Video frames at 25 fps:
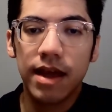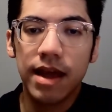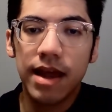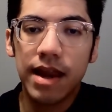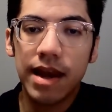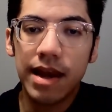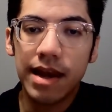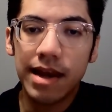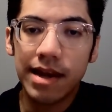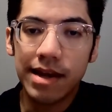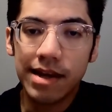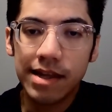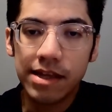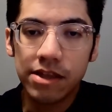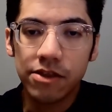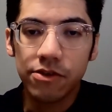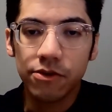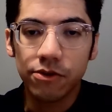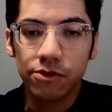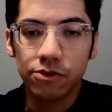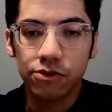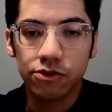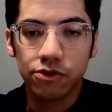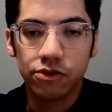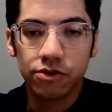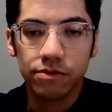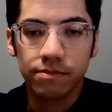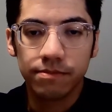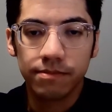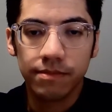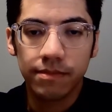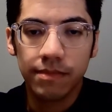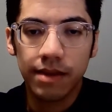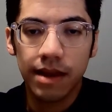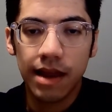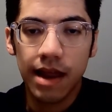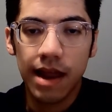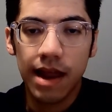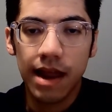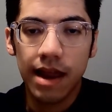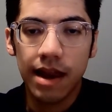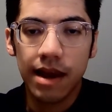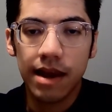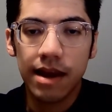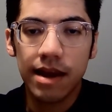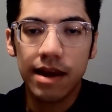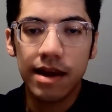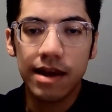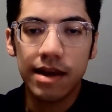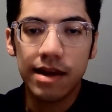Lithos.
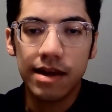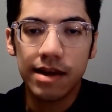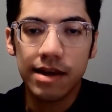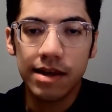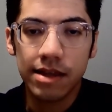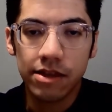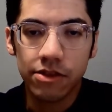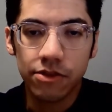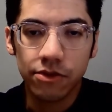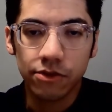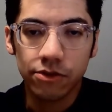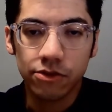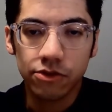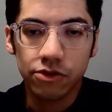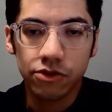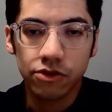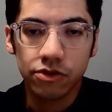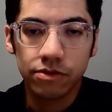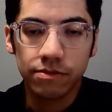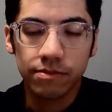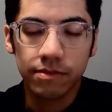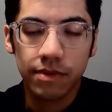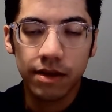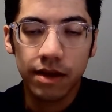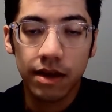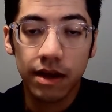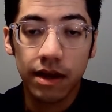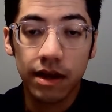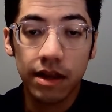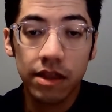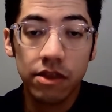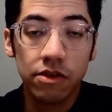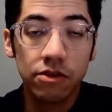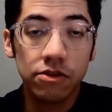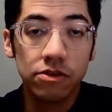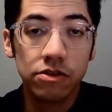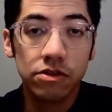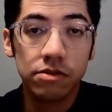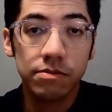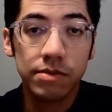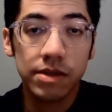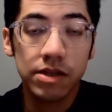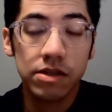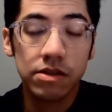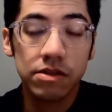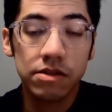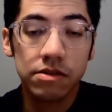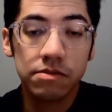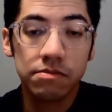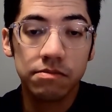Lithos. Lithos
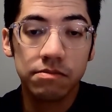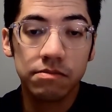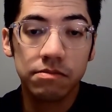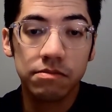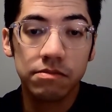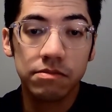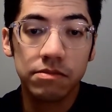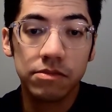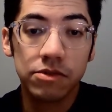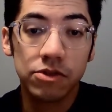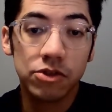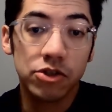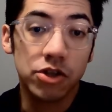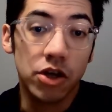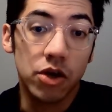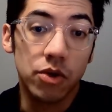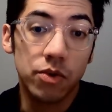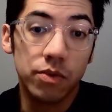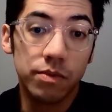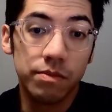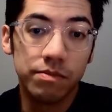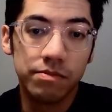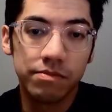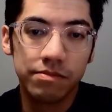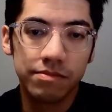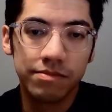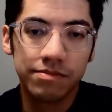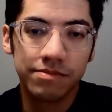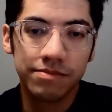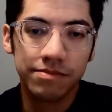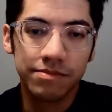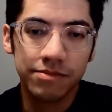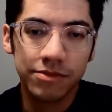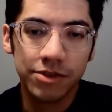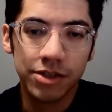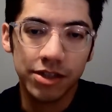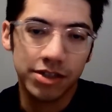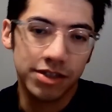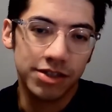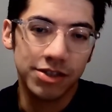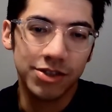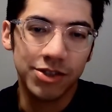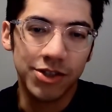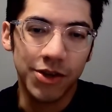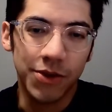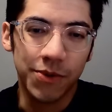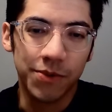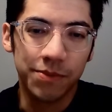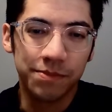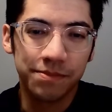means stone, just a
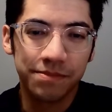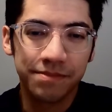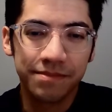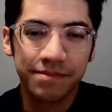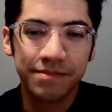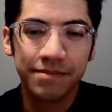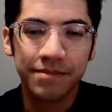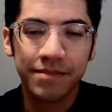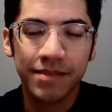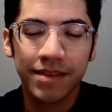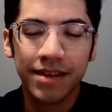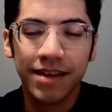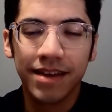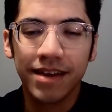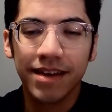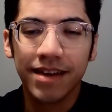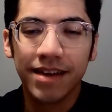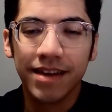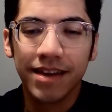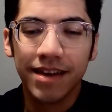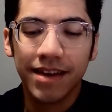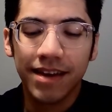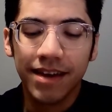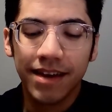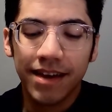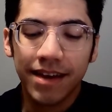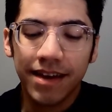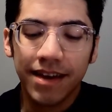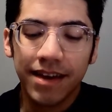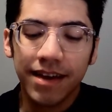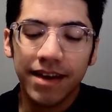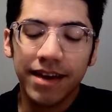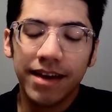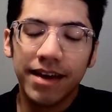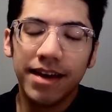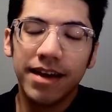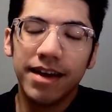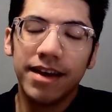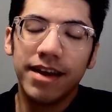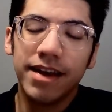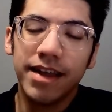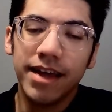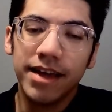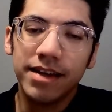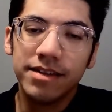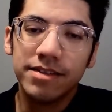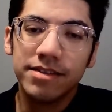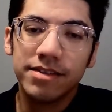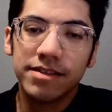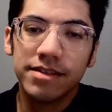stone.
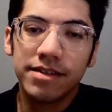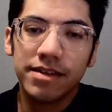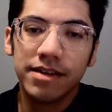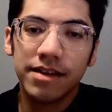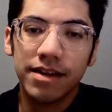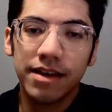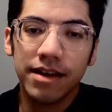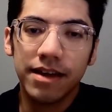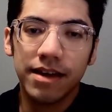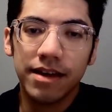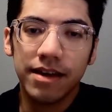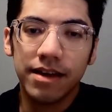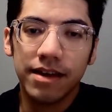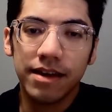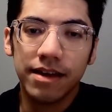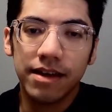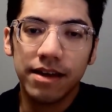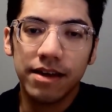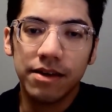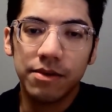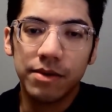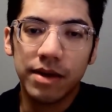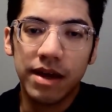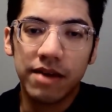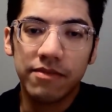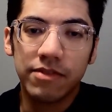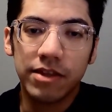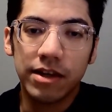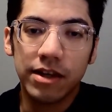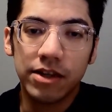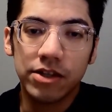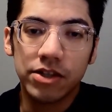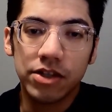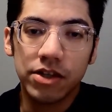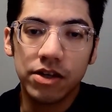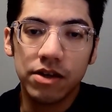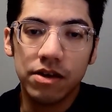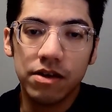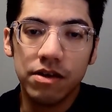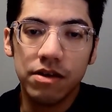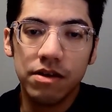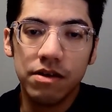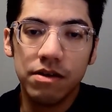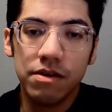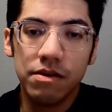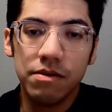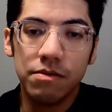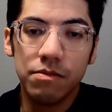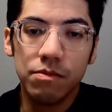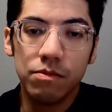Next, we have the letter
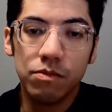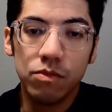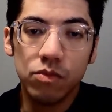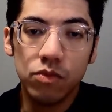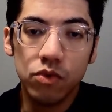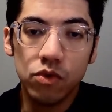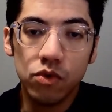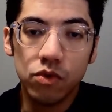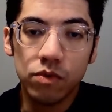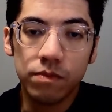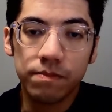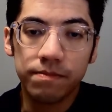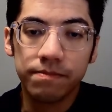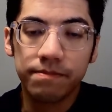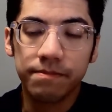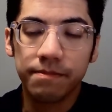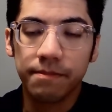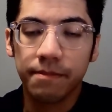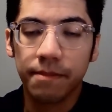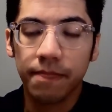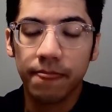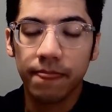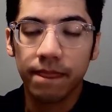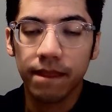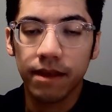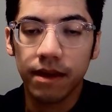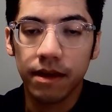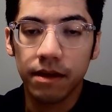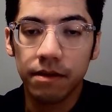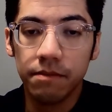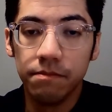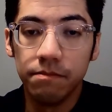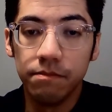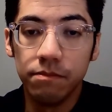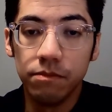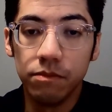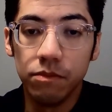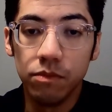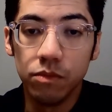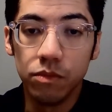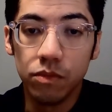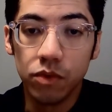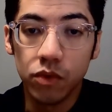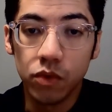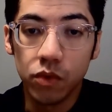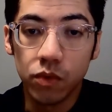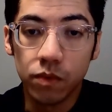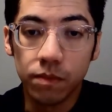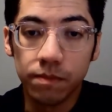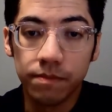mu.
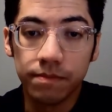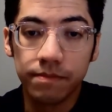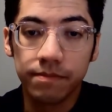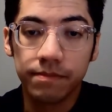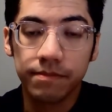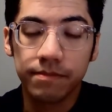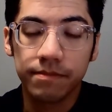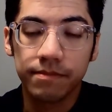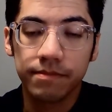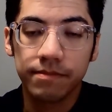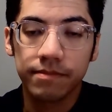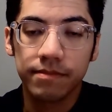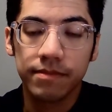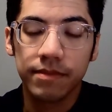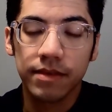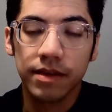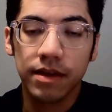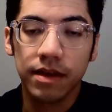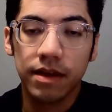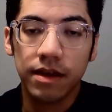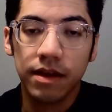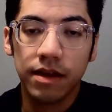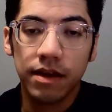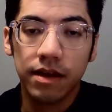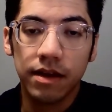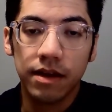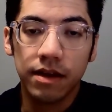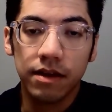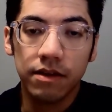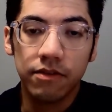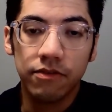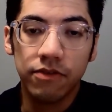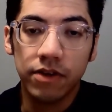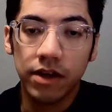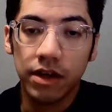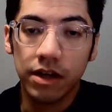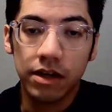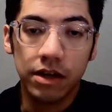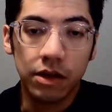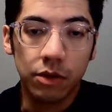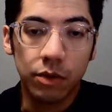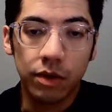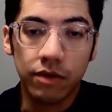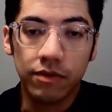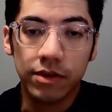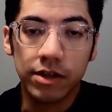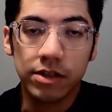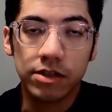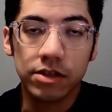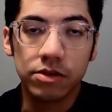Mu. Fairly
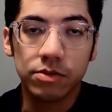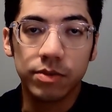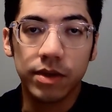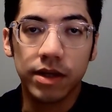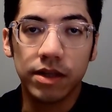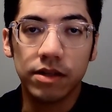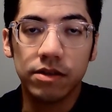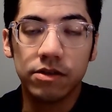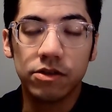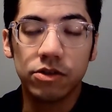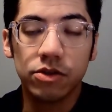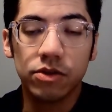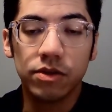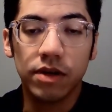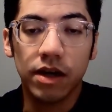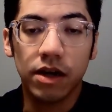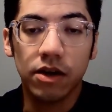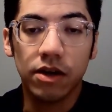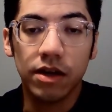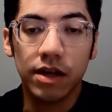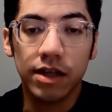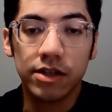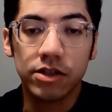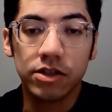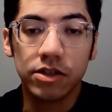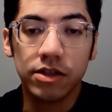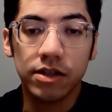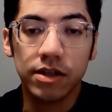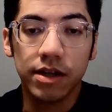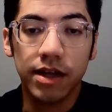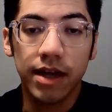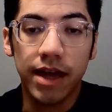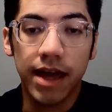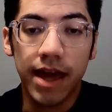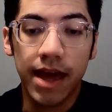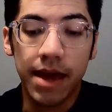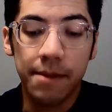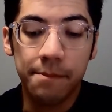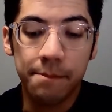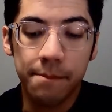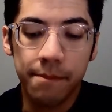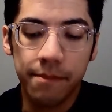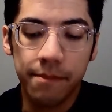equivalent as well to our letter M.